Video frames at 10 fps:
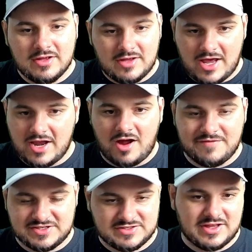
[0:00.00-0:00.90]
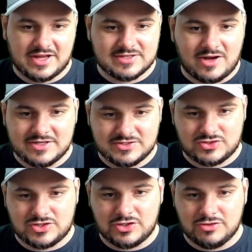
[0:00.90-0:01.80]
And obviously, like, Taunt is
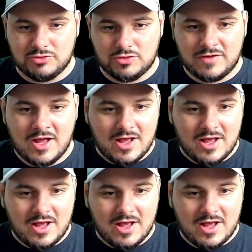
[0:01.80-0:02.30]
just a good move.